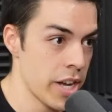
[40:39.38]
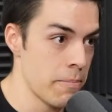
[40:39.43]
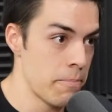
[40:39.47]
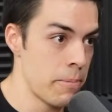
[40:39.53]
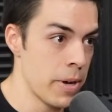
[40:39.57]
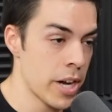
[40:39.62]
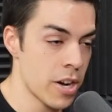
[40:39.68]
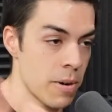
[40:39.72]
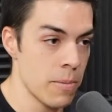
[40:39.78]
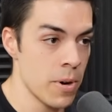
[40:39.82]

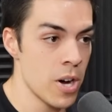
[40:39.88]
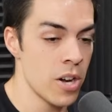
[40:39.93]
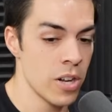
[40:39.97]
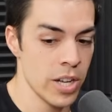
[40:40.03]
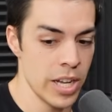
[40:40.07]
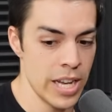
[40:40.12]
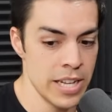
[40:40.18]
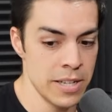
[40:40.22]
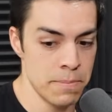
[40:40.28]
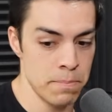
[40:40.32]
pickleball
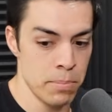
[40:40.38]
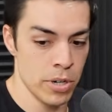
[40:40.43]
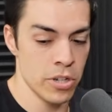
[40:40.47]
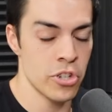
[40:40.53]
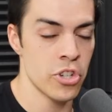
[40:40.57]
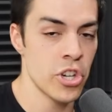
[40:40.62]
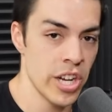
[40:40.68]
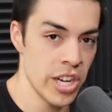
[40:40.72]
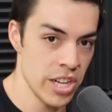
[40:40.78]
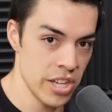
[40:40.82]
is
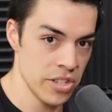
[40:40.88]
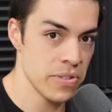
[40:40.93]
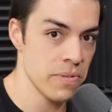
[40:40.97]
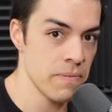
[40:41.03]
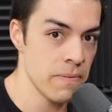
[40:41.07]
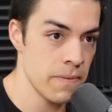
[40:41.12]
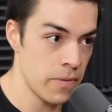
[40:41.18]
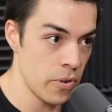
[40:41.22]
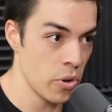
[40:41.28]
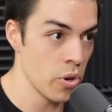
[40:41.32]
pushing us
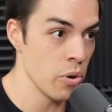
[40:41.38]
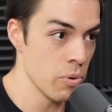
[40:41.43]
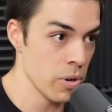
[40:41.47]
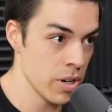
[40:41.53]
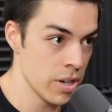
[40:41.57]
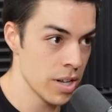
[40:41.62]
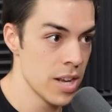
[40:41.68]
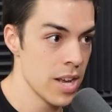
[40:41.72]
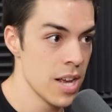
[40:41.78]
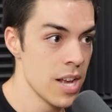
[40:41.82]

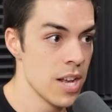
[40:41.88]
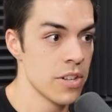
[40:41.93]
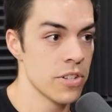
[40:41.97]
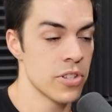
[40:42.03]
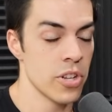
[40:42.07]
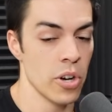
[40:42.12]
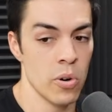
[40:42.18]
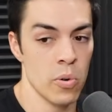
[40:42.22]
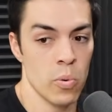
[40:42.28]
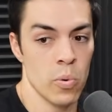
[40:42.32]
forward.
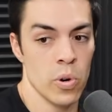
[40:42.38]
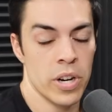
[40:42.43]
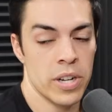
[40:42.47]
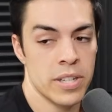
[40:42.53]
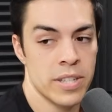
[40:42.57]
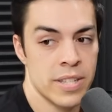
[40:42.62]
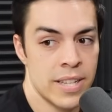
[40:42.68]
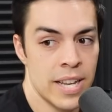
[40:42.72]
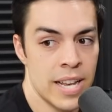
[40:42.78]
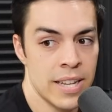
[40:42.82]
So we're
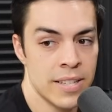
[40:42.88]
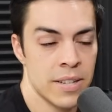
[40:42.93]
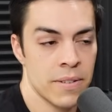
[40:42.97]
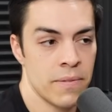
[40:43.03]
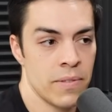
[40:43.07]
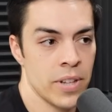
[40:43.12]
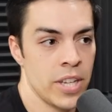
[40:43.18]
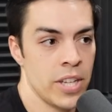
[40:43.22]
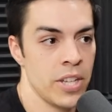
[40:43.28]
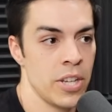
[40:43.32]

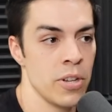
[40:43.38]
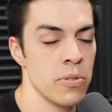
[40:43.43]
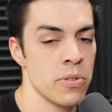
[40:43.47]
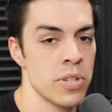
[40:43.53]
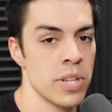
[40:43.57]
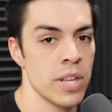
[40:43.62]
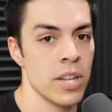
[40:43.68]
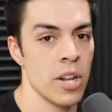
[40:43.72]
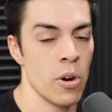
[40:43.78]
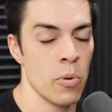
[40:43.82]
excessively
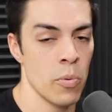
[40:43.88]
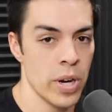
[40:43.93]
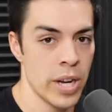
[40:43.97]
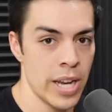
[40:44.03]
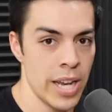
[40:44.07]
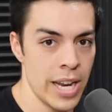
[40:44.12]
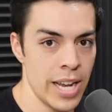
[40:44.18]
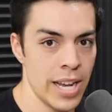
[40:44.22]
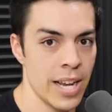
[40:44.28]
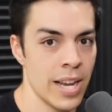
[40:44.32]
using, we're
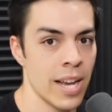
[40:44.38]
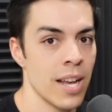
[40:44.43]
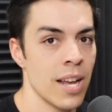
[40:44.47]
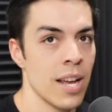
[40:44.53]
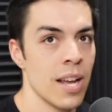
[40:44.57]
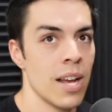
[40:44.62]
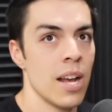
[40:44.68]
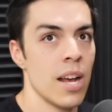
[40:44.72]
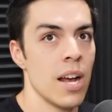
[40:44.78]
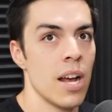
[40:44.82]

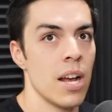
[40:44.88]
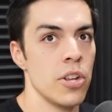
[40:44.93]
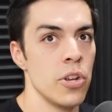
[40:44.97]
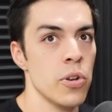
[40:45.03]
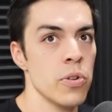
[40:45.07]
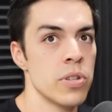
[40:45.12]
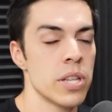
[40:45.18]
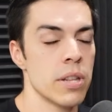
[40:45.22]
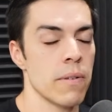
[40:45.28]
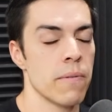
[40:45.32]

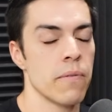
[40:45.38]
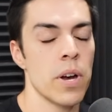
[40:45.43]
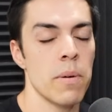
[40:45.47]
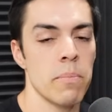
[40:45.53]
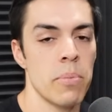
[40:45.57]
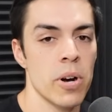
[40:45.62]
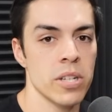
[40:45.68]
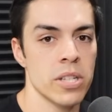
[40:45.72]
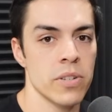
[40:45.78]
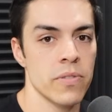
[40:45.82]
using the
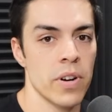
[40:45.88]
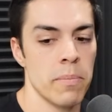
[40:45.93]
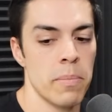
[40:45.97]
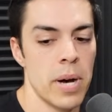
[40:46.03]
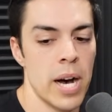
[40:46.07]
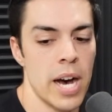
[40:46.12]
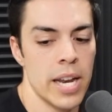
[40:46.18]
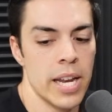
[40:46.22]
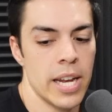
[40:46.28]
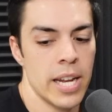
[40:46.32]
front parts of our
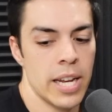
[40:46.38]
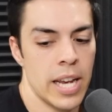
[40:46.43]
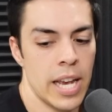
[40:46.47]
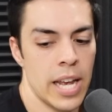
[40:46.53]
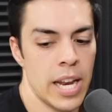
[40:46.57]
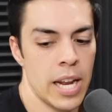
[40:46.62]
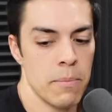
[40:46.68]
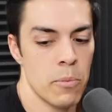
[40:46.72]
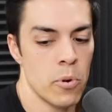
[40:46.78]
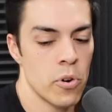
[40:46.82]
body and
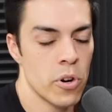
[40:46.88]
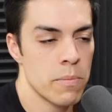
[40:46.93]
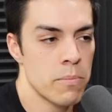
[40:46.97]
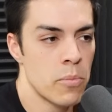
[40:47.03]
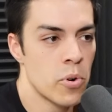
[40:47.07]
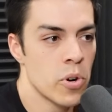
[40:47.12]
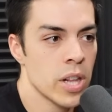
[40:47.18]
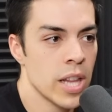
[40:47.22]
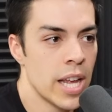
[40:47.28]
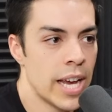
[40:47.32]
getting more and
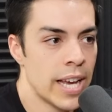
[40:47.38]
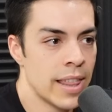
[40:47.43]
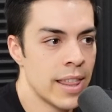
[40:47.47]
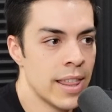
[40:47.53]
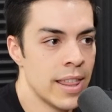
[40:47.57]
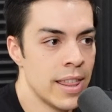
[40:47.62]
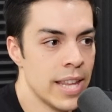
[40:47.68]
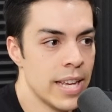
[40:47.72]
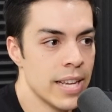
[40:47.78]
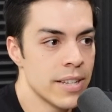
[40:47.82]
more like
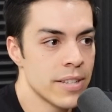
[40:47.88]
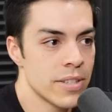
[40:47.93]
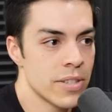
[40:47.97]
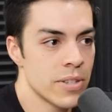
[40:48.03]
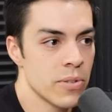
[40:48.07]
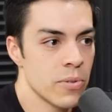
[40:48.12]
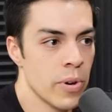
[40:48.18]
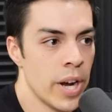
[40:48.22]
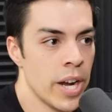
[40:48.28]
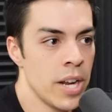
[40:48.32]

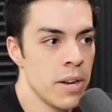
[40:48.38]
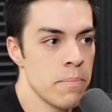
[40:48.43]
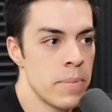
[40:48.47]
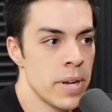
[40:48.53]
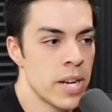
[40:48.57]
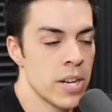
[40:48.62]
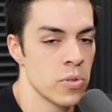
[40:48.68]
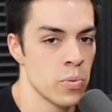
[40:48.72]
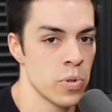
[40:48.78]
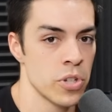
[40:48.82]
this, right?
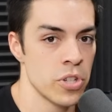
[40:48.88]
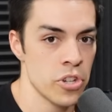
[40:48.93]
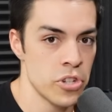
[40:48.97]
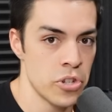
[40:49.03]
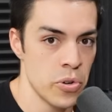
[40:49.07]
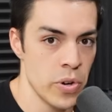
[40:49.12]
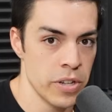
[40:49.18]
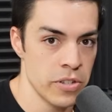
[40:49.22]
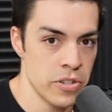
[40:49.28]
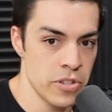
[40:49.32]
Because we're just
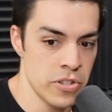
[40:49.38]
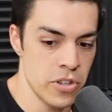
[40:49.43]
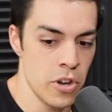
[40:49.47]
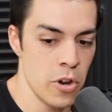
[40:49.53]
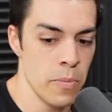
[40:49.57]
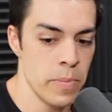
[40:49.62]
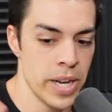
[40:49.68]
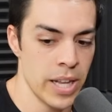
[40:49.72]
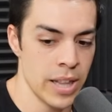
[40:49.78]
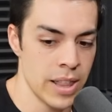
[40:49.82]
doing
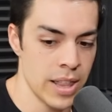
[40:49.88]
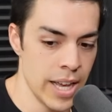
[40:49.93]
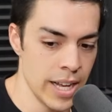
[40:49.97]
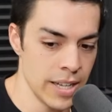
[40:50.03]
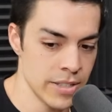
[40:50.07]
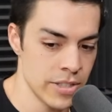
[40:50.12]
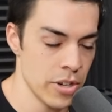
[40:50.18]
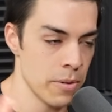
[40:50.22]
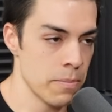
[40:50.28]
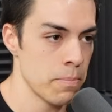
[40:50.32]
so many
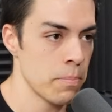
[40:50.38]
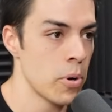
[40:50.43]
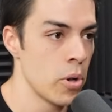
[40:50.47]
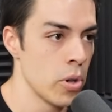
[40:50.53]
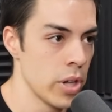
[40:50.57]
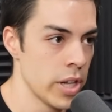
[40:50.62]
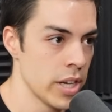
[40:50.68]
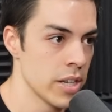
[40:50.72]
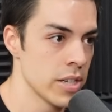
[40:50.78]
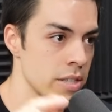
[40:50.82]
things that are
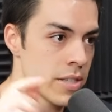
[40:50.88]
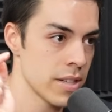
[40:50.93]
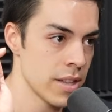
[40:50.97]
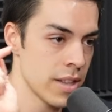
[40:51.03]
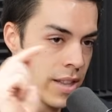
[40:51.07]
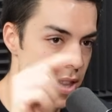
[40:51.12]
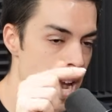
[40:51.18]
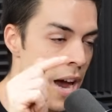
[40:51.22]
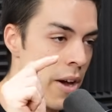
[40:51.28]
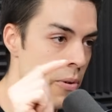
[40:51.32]
pulling us
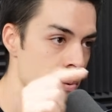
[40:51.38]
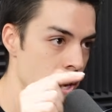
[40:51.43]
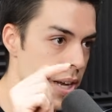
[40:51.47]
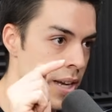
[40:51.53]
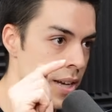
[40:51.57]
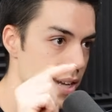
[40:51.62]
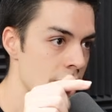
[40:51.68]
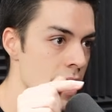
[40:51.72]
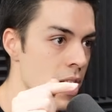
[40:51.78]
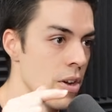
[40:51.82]
that
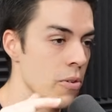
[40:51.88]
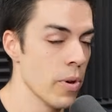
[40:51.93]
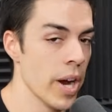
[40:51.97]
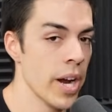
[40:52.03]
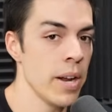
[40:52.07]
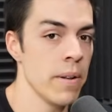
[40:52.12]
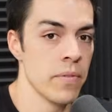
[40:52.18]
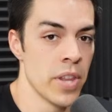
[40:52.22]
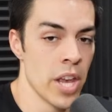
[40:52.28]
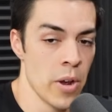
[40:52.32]
way,
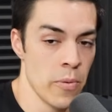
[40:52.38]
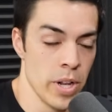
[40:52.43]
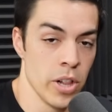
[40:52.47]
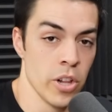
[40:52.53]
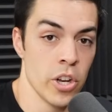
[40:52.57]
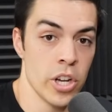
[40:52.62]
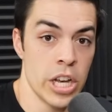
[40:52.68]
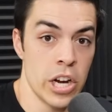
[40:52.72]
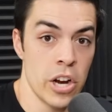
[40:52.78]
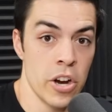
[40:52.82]
right? Then we
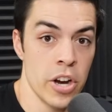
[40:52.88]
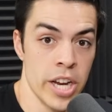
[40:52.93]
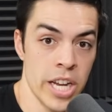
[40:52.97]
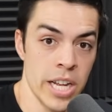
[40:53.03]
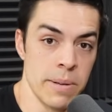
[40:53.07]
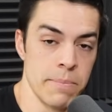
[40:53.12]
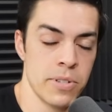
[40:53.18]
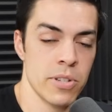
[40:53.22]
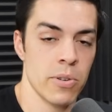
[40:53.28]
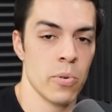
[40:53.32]
look at our
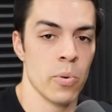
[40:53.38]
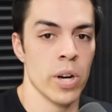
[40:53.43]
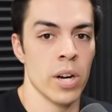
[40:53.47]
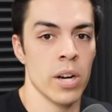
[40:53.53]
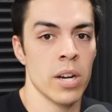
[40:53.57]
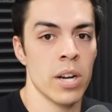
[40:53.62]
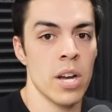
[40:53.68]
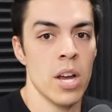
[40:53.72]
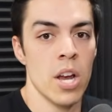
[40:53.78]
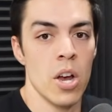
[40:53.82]
hips
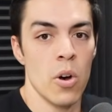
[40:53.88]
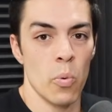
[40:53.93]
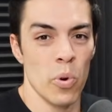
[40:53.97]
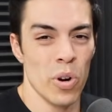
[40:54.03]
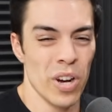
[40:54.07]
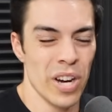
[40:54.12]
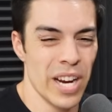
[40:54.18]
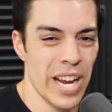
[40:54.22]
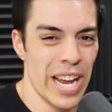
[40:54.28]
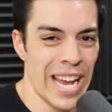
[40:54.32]
where
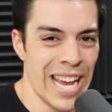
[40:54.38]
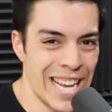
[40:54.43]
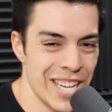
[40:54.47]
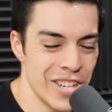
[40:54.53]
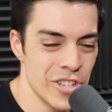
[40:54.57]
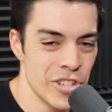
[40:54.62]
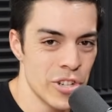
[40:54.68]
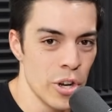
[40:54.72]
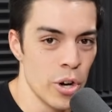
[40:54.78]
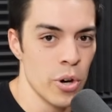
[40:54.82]
we're
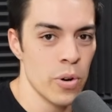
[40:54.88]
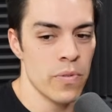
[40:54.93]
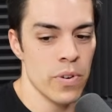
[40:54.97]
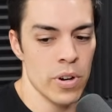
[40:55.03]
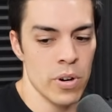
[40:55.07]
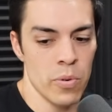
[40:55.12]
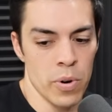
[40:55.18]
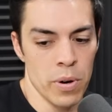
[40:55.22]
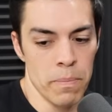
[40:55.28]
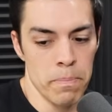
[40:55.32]
hinged
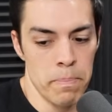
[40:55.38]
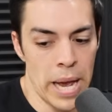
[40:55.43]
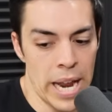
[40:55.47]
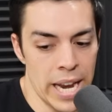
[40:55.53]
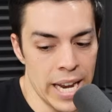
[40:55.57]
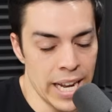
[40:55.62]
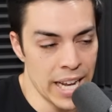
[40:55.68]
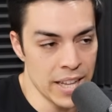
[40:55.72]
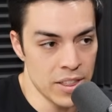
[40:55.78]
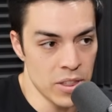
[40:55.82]
over, we're
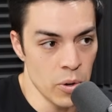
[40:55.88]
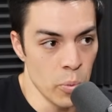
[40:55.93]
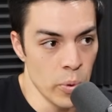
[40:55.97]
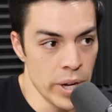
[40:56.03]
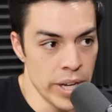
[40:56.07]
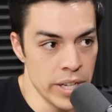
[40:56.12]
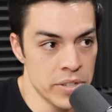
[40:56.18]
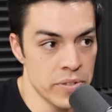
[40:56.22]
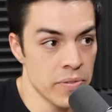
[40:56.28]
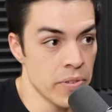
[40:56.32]
bending at the
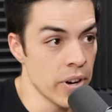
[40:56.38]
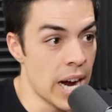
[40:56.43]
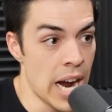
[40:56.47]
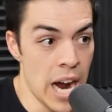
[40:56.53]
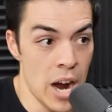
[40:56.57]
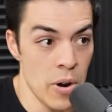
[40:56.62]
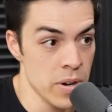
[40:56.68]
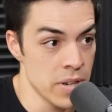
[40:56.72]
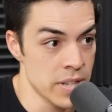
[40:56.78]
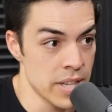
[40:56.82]
waist for
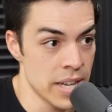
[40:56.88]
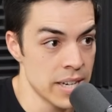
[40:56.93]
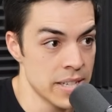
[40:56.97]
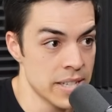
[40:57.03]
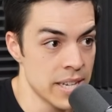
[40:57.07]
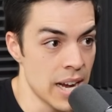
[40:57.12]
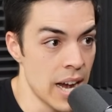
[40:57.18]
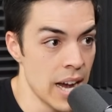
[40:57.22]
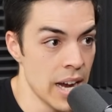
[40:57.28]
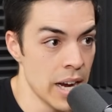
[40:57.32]
hours at a
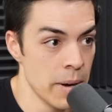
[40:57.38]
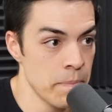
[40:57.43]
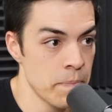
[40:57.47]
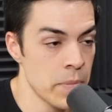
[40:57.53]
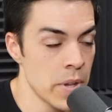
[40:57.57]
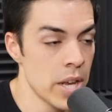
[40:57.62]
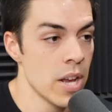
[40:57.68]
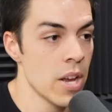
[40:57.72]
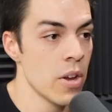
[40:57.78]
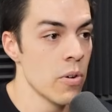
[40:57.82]
time,
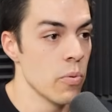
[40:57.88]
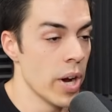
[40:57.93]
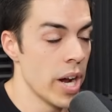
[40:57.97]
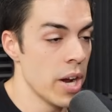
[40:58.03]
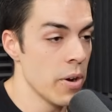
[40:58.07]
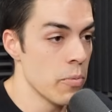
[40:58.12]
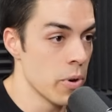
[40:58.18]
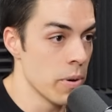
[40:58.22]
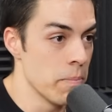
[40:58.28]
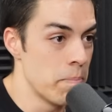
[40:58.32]

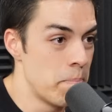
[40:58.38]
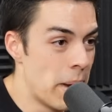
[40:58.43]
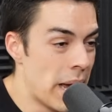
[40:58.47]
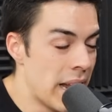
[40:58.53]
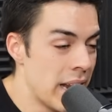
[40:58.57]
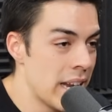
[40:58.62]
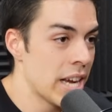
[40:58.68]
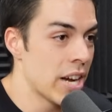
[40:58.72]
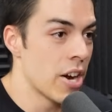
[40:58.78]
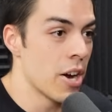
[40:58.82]
right? We're
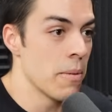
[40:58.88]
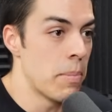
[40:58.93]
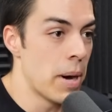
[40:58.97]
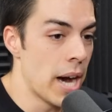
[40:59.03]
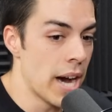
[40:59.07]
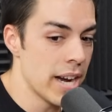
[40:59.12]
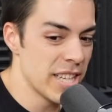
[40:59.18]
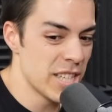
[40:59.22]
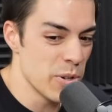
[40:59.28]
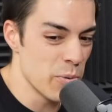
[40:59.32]
bending our
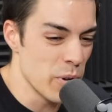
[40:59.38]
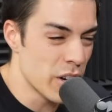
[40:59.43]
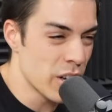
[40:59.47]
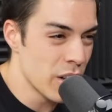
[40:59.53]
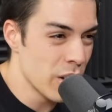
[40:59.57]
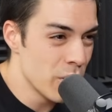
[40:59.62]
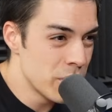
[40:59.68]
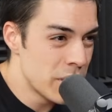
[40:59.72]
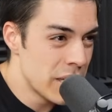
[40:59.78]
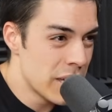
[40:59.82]
bodies and we're
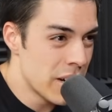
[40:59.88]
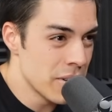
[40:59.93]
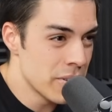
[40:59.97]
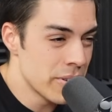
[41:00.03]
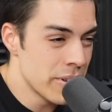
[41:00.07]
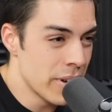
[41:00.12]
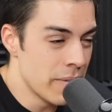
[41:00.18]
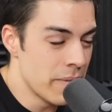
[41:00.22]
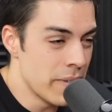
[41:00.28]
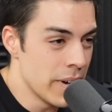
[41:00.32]
closing
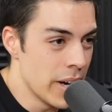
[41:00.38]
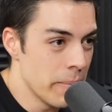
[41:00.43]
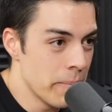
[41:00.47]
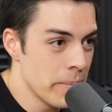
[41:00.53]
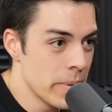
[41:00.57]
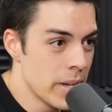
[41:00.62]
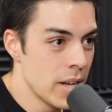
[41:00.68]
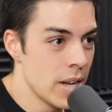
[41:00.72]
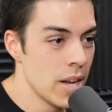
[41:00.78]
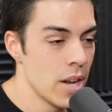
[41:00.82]
ourselves
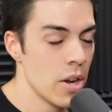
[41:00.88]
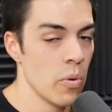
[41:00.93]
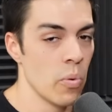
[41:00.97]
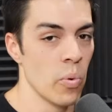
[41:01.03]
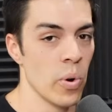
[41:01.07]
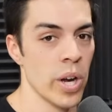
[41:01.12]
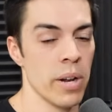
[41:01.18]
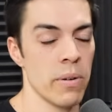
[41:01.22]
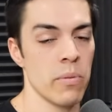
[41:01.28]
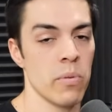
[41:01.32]
up.
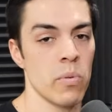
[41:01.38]
What